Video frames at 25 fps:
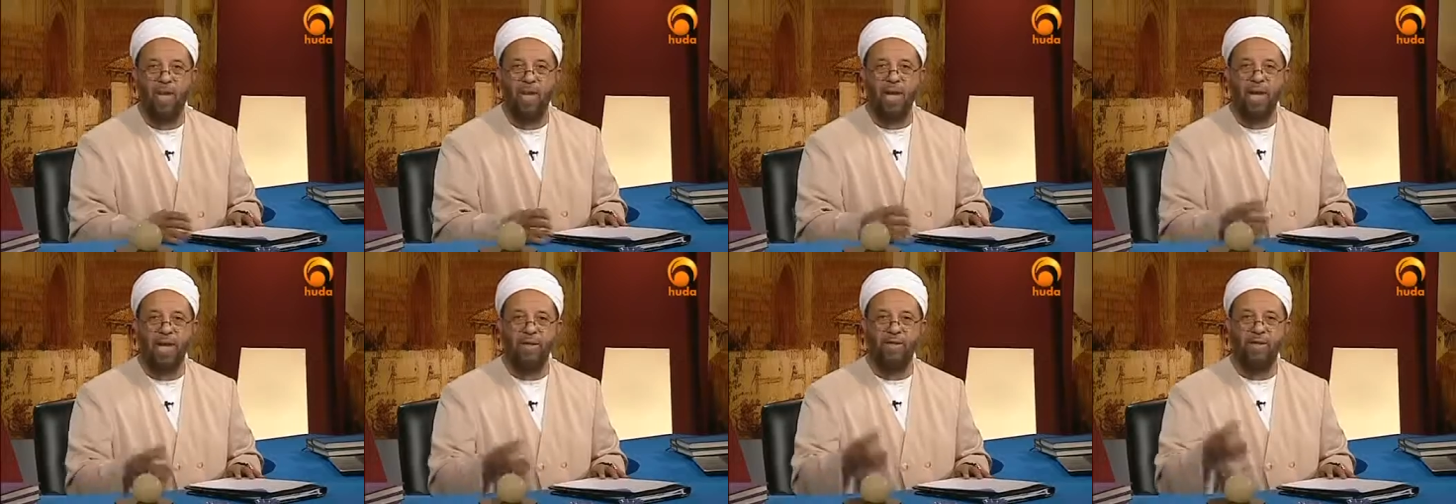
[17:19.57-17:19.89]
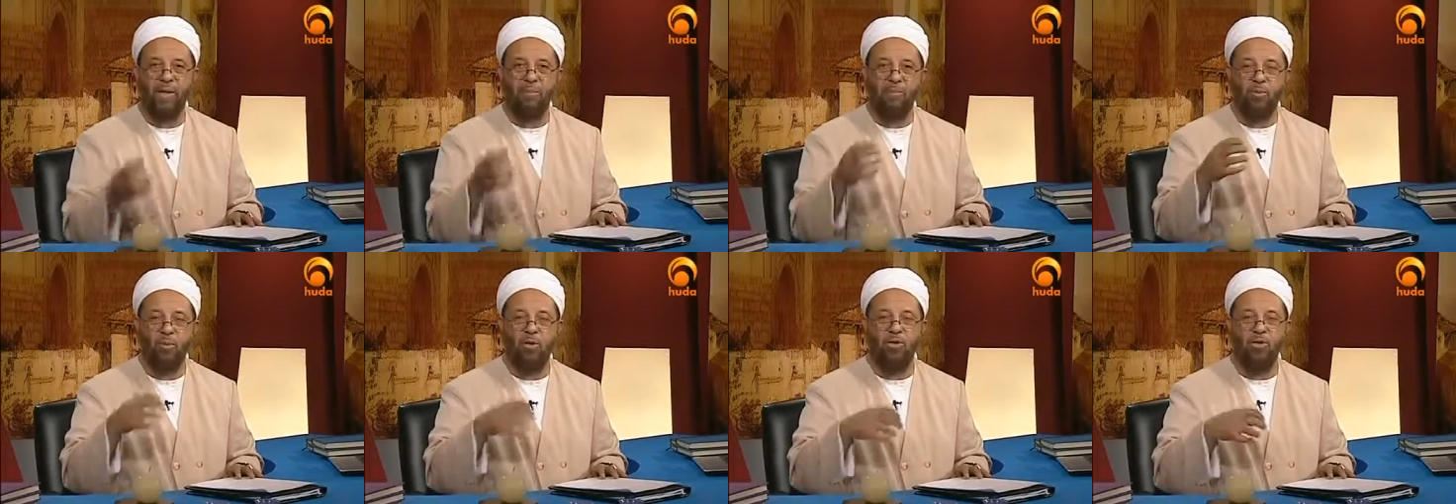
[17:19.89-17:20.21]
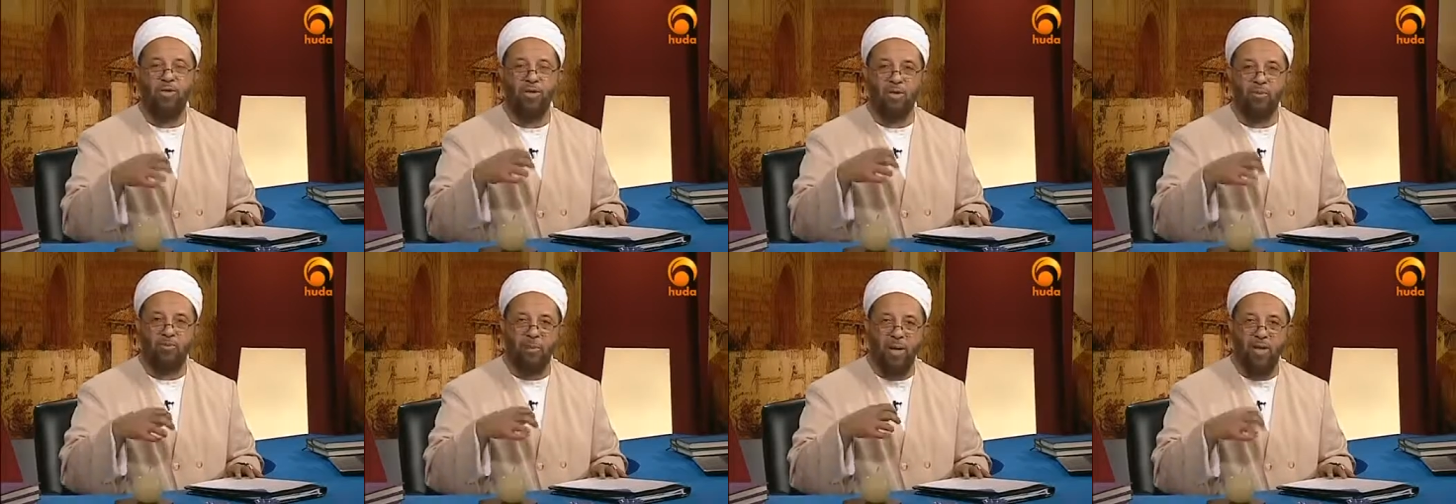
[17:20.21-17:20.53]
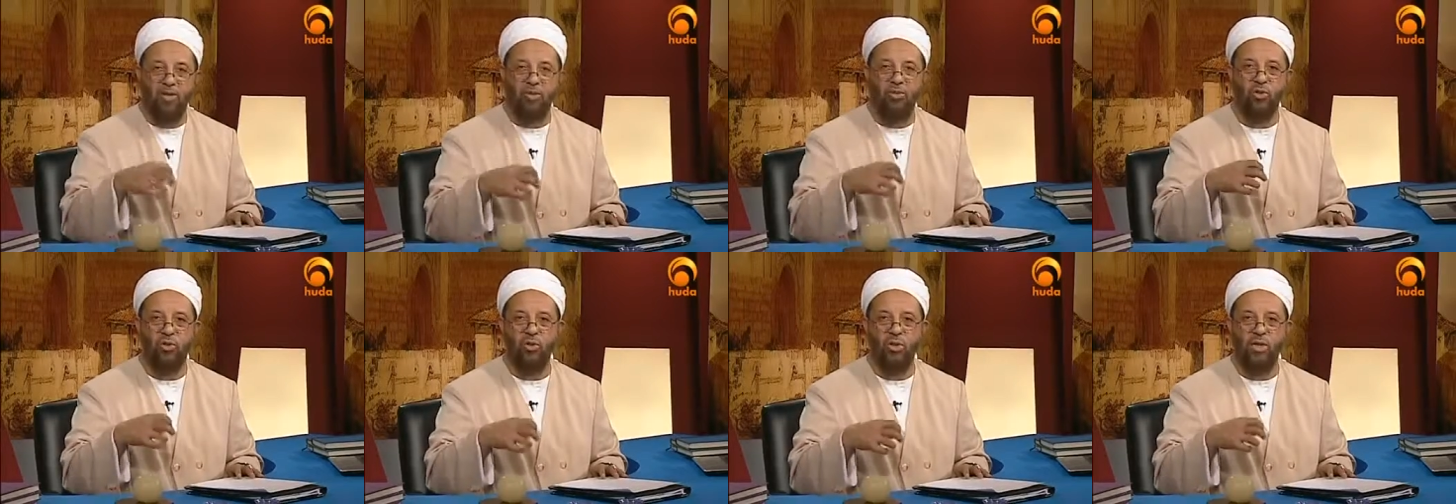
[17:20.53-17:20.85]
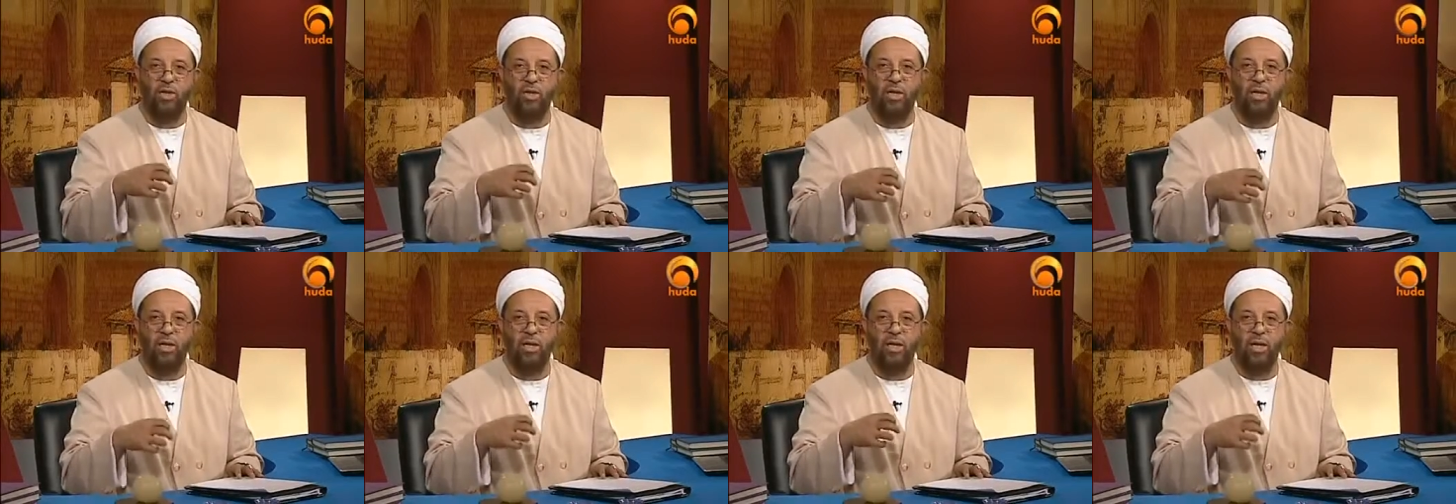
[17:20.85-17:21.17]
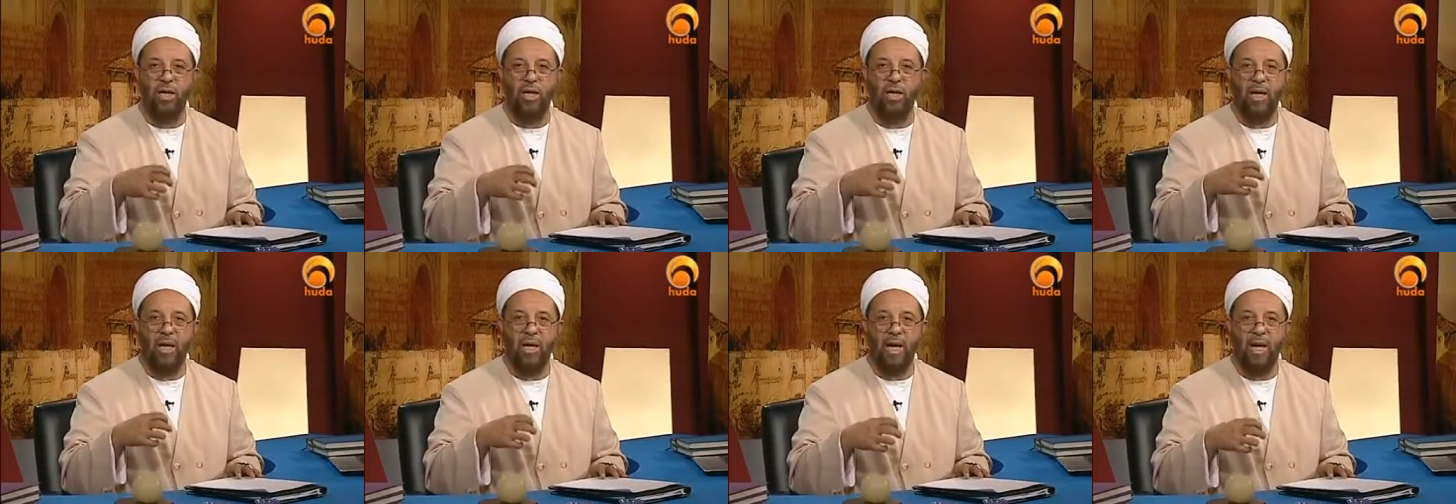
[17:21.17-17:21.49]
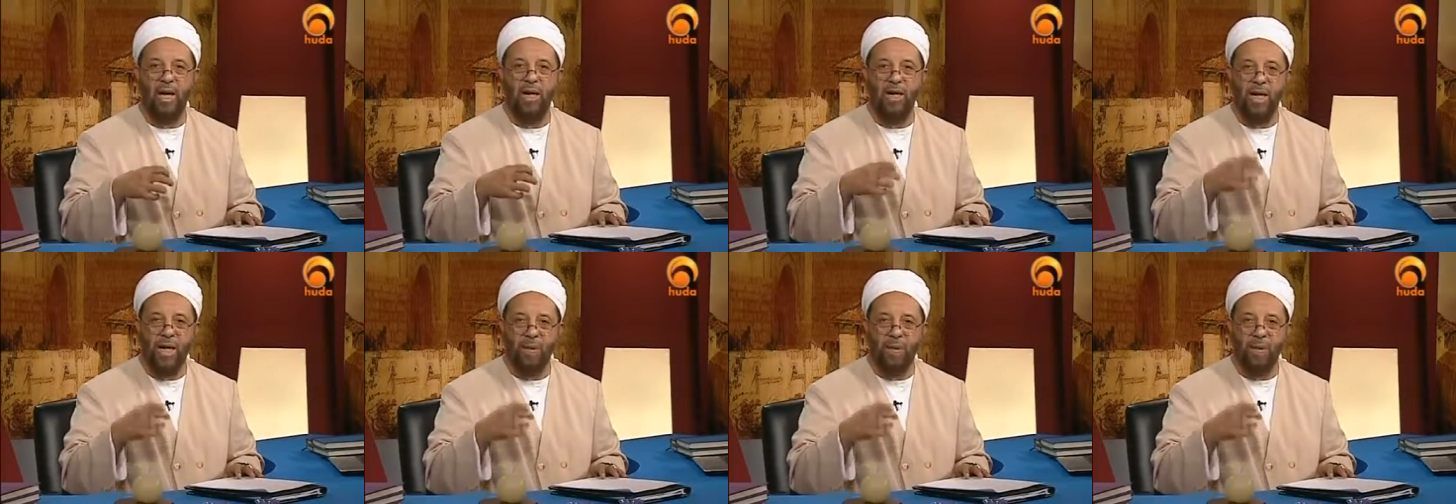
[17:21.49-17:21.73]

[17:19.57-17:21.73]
and they put a special uh,